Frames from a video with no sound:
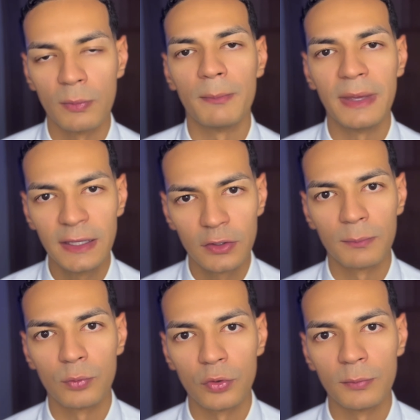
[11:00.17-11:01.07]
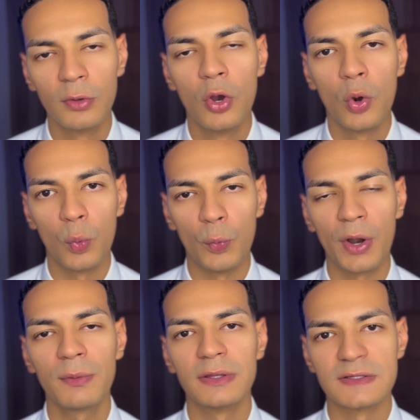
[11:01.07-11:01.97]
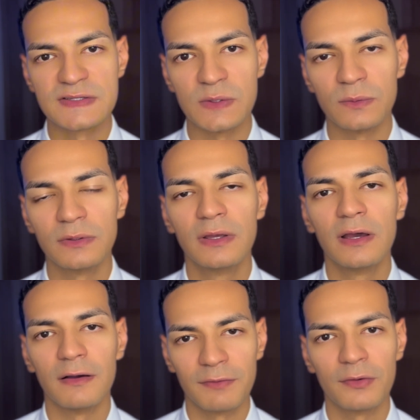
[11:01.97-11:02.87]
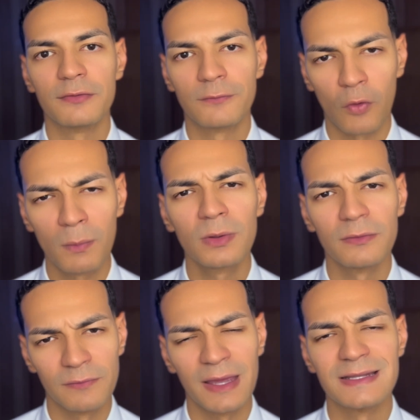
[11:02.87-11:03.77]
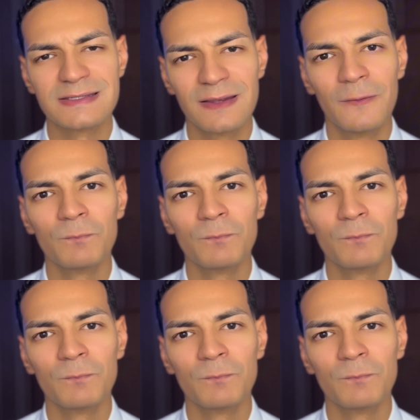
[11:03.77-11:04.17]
a makeup room, wearing a suit, a very formal event.